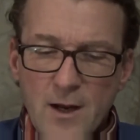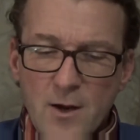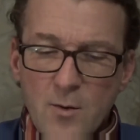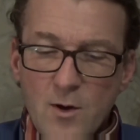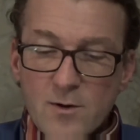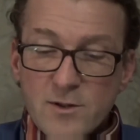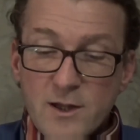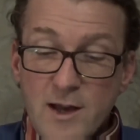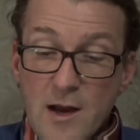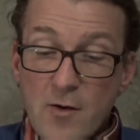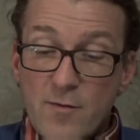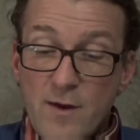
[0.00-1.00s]
Whilst the
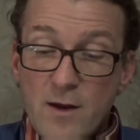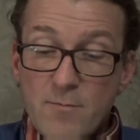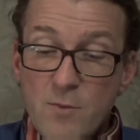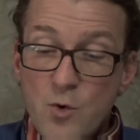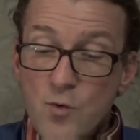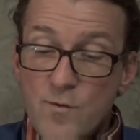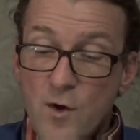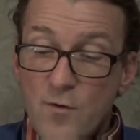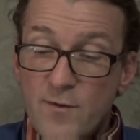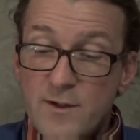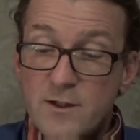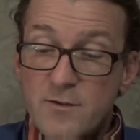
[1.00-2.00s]
caravan moved
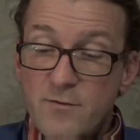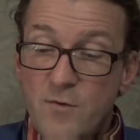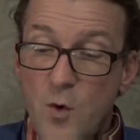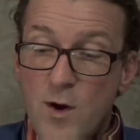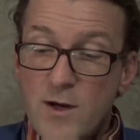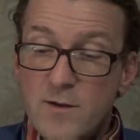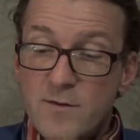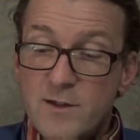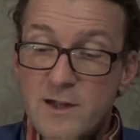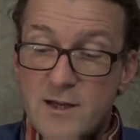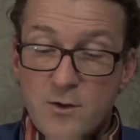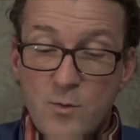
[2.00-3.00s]
off into the void of the
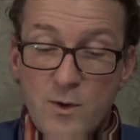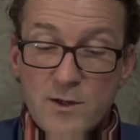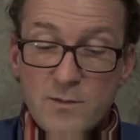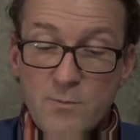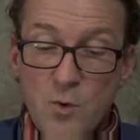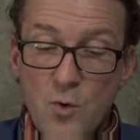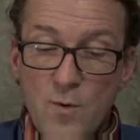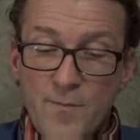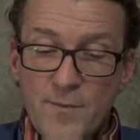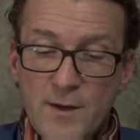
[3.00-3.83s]
desert once more,